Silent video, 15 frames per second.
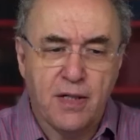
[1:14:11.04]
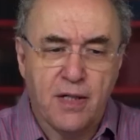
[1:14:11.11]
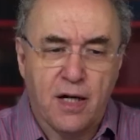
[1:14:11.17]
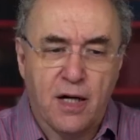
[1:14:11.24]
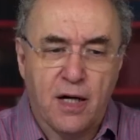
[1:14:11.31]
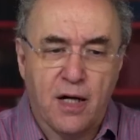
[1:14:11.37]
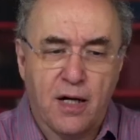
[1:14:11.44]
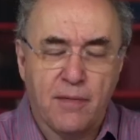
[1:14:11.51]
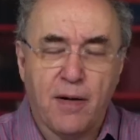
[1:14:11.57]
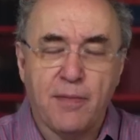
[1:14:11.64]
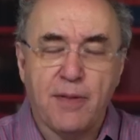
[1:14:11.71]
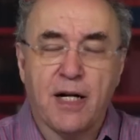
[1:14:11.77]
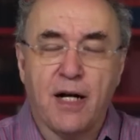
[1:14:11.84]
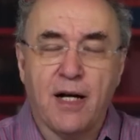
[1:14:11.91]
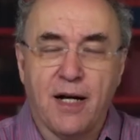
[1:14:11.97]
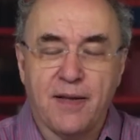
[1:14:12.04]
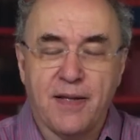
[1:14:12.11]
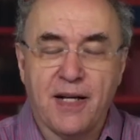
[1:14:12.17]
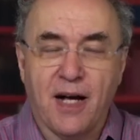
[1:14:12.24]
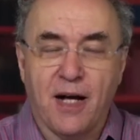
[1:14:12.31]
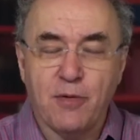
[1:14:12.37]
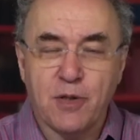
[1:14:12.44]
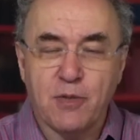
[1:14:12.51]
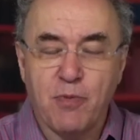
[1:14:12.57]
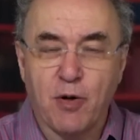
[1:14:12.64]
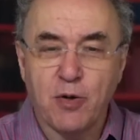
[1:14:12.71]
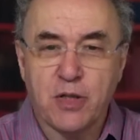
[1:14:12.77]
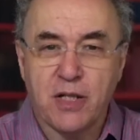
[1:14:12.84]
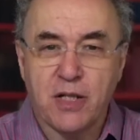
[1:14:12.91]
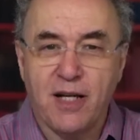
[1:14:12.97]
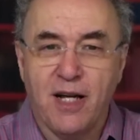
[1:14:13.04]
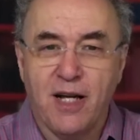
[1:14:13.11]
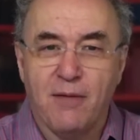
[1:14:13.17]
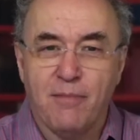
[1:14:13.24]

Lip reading: I think I was mostly